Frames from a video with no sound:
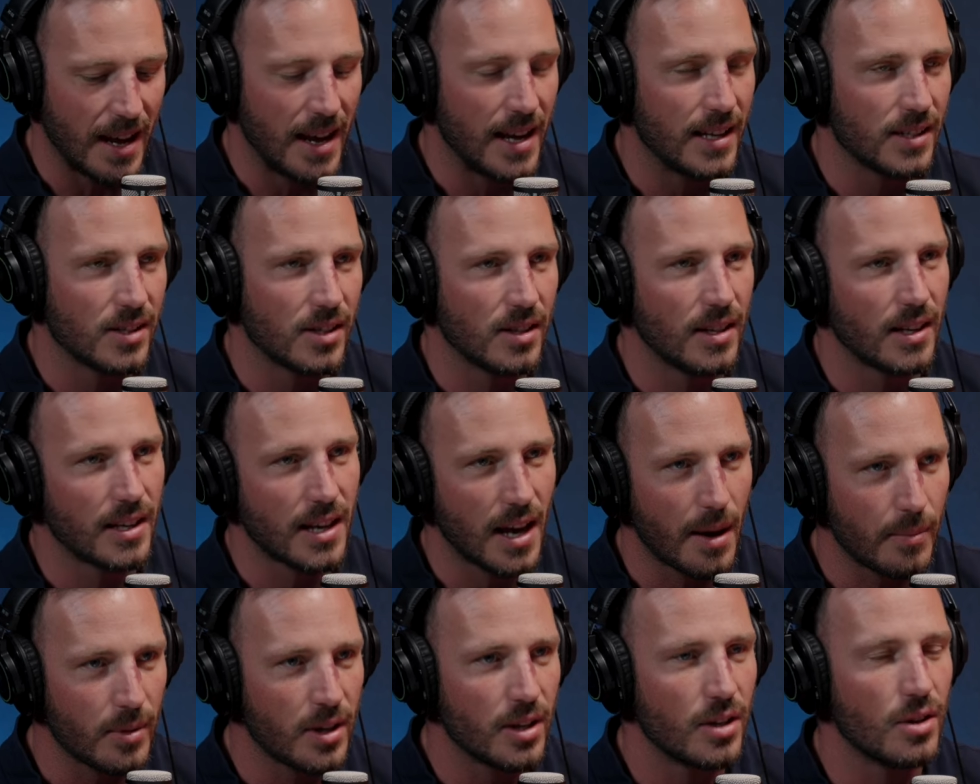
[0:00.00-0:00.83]
and so they're
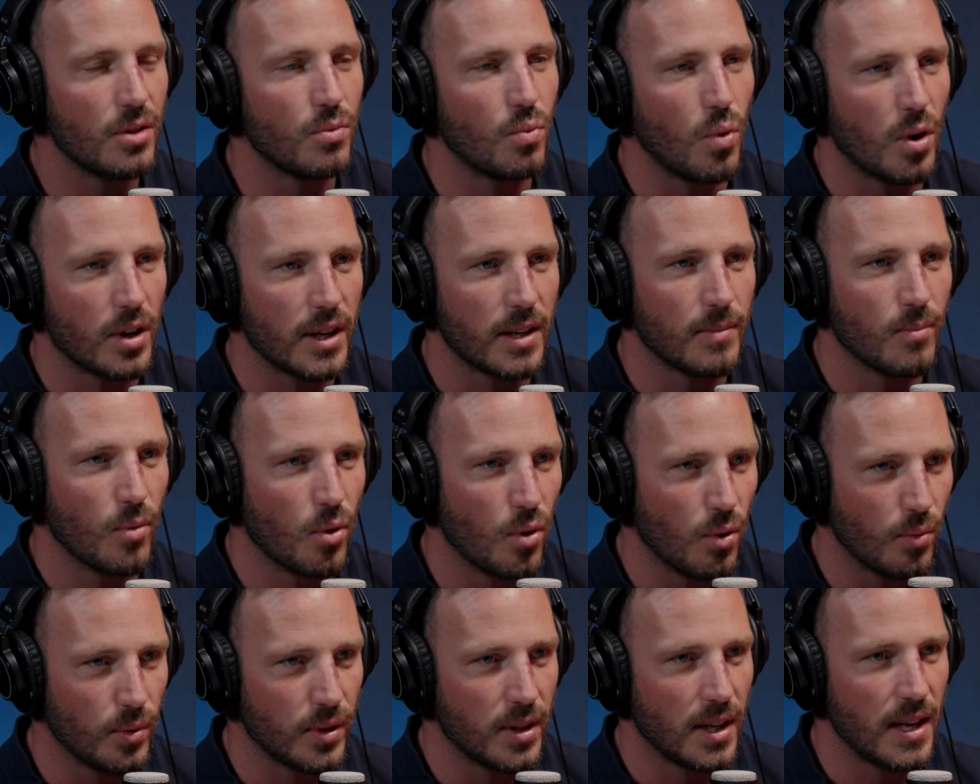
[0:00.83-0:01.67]
coming to you wanting
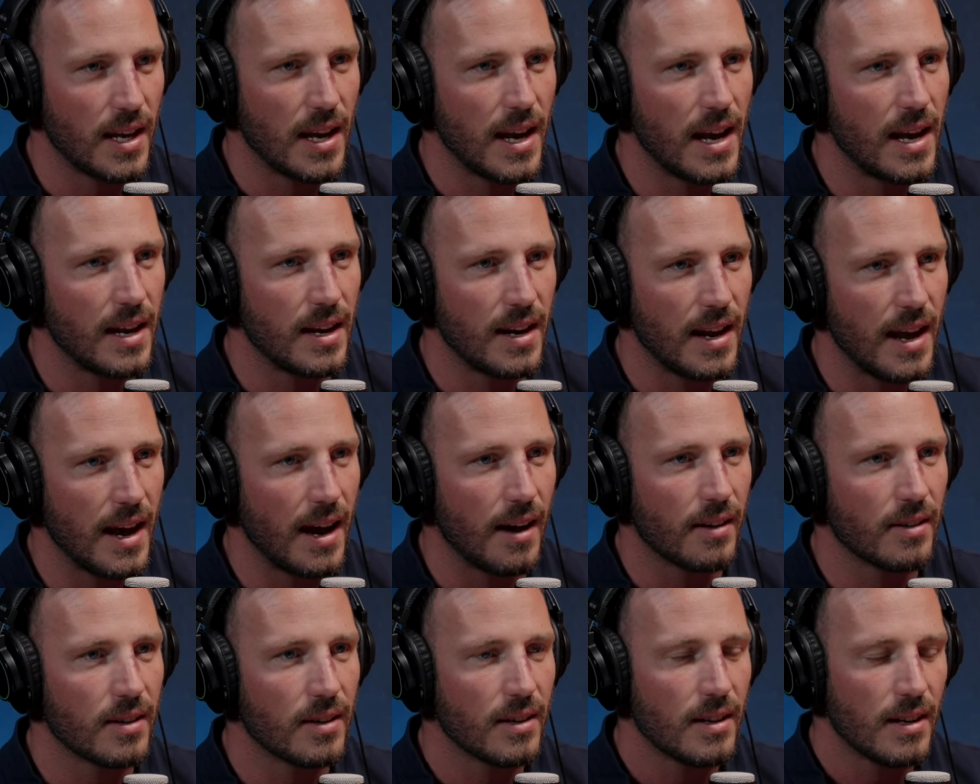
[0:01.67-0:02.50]
more with their hand
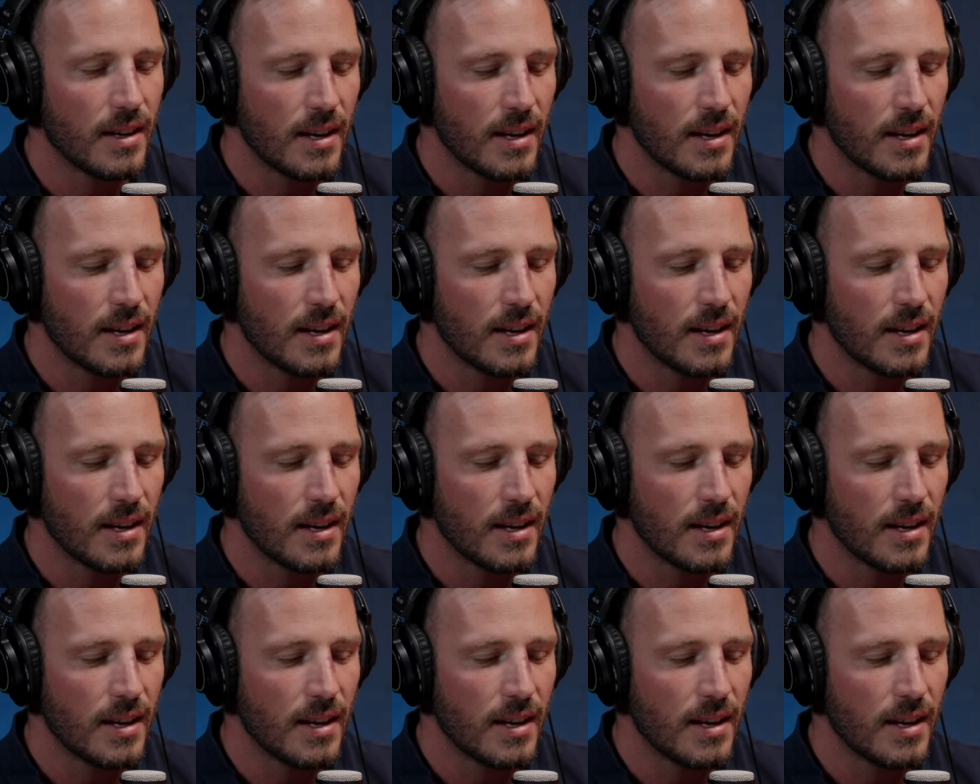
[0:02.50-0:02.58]
out.